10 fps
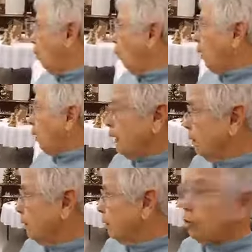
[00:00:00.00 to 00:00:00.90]
Well,
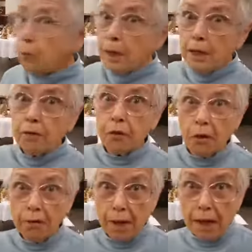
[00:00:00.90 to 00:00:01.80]
the trains
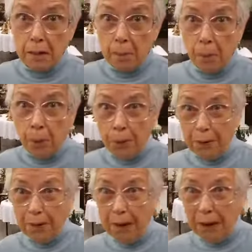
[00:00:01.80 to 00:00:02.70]
aren't that
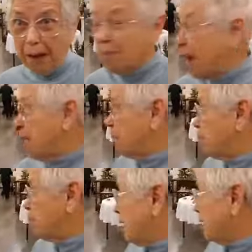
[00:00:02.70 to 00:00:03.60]
important. Uh,
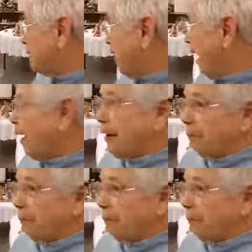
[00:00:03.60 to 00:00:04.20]
okay. I